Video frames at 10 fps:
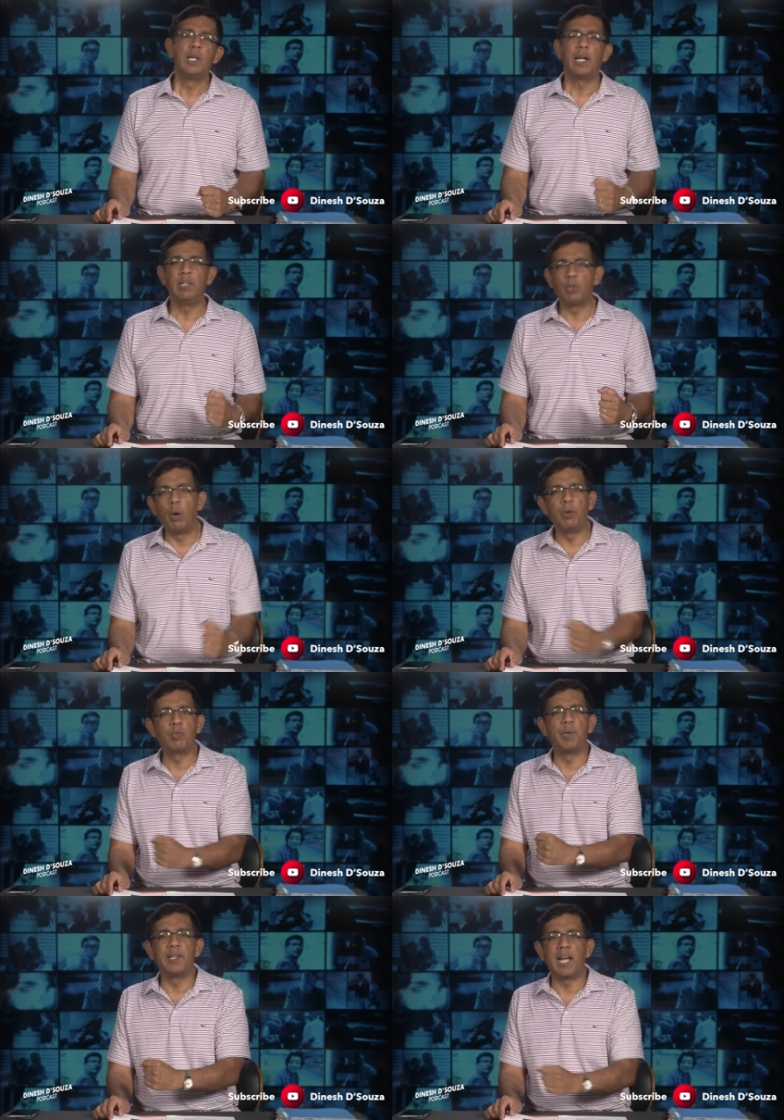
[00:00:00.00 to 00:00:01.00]
And he's
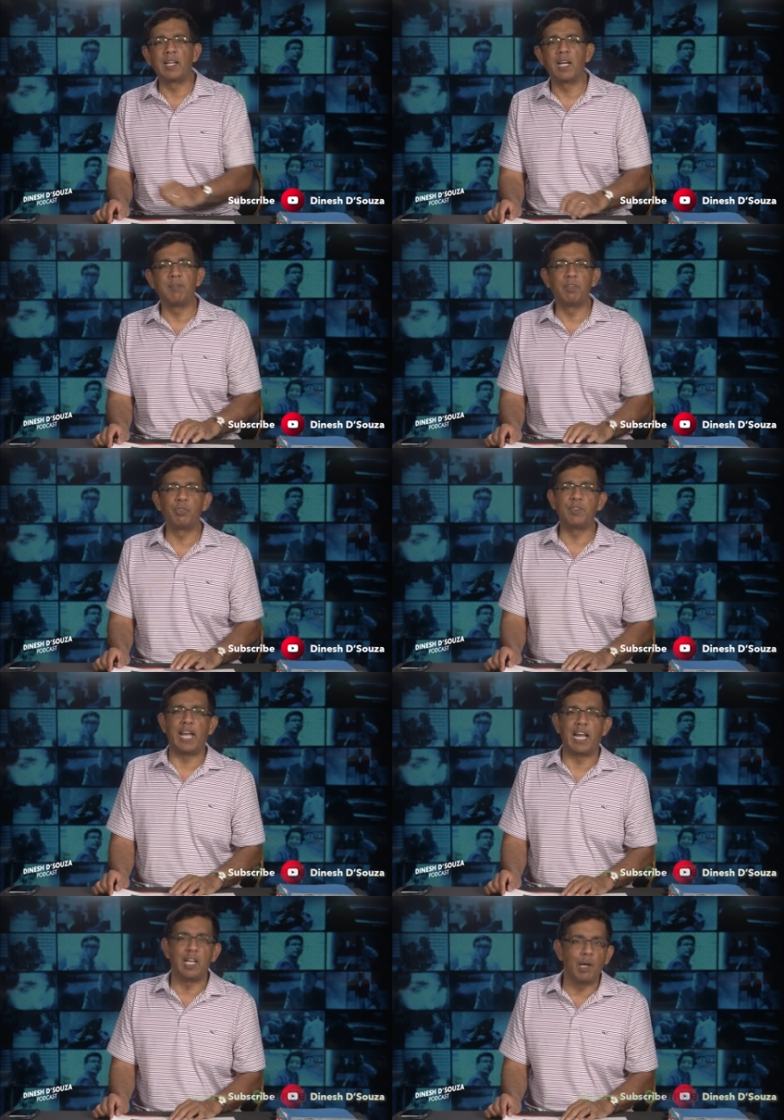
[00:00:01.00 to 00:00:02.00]
always been that kind of a
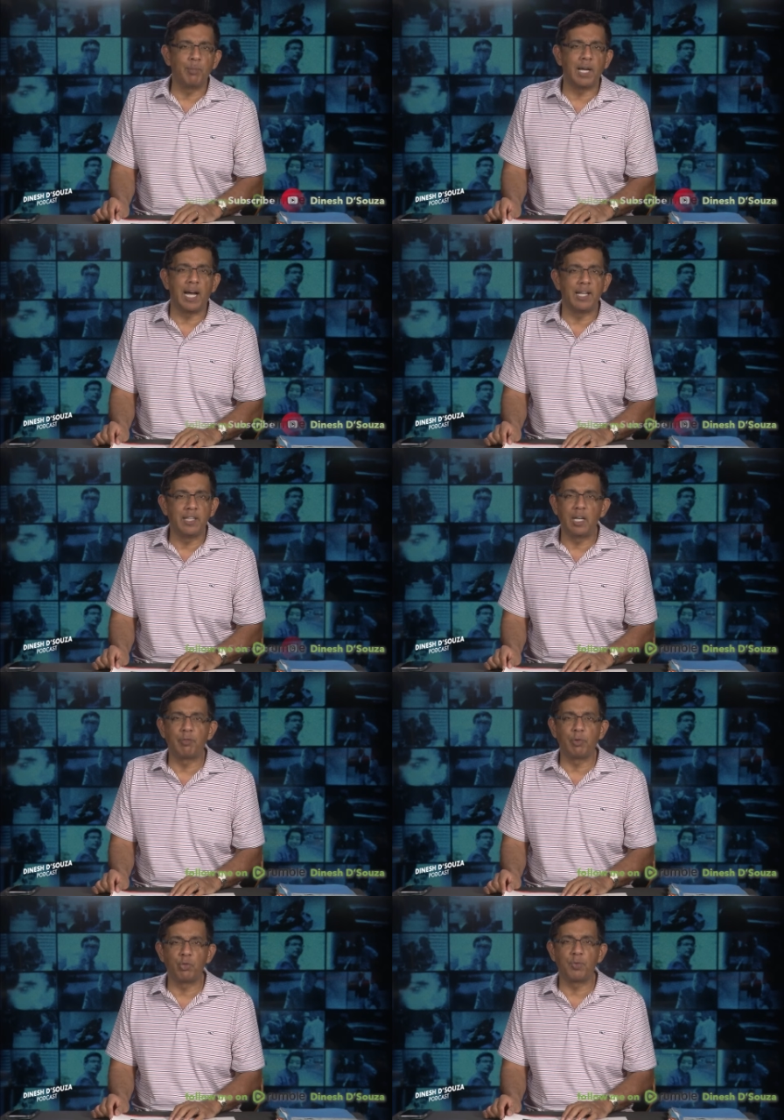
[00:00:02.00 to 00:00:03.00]
stand-up guy there
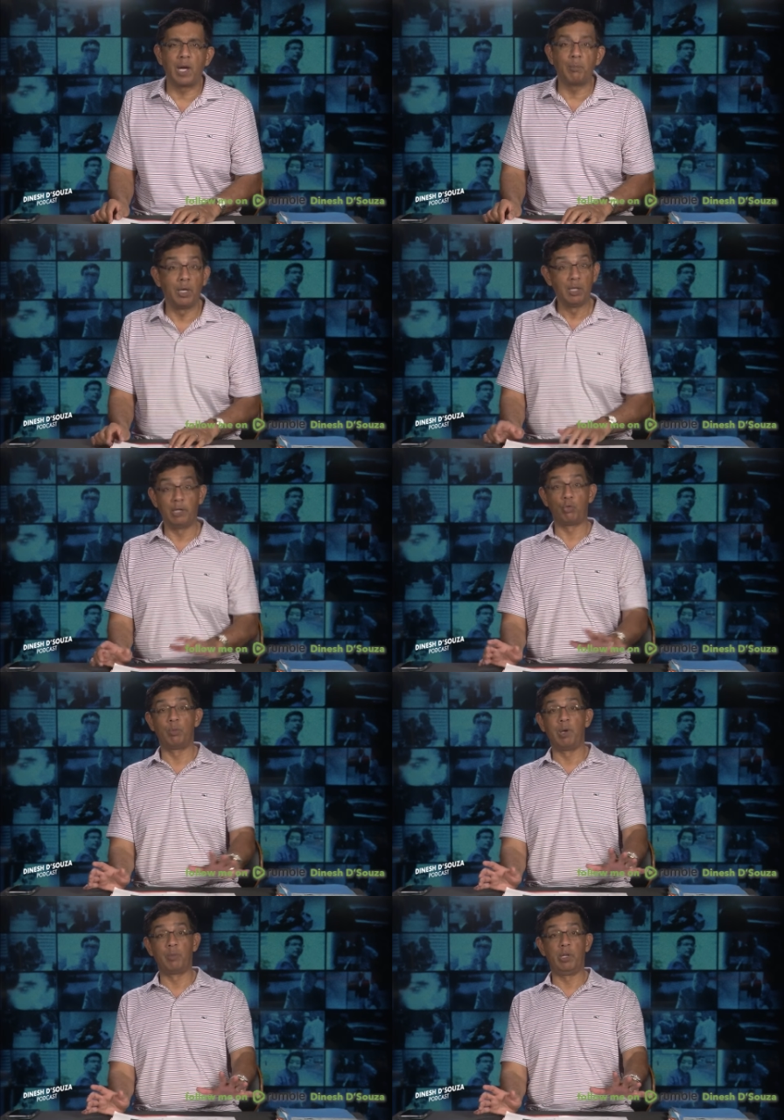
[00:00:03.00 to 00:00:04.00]
for his family. Let's
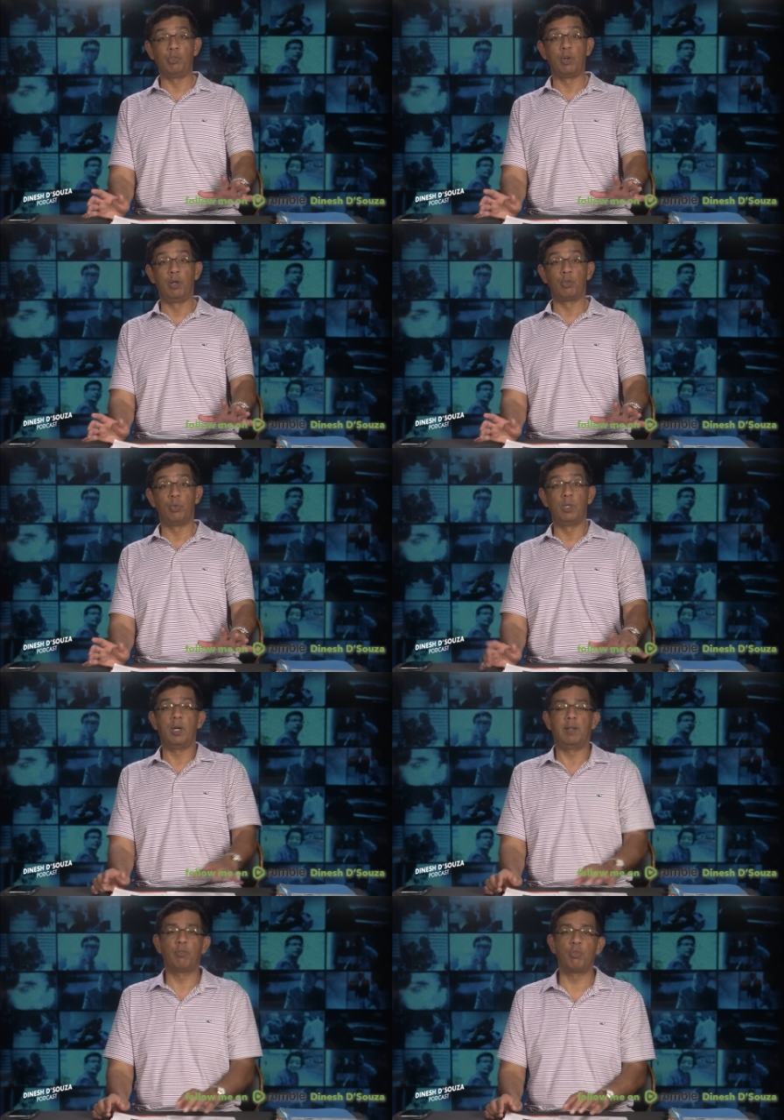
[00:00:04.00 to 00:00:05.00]
remember, he's gone through a
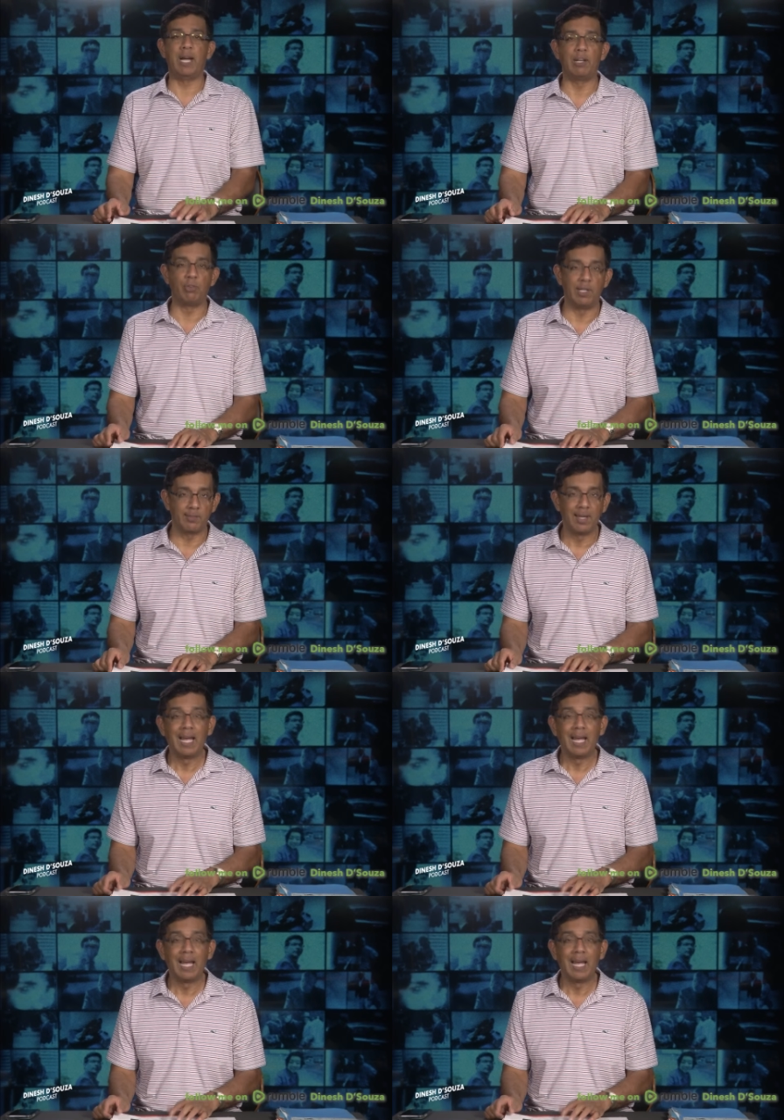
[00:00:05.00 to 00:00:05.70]
lot of tragedies,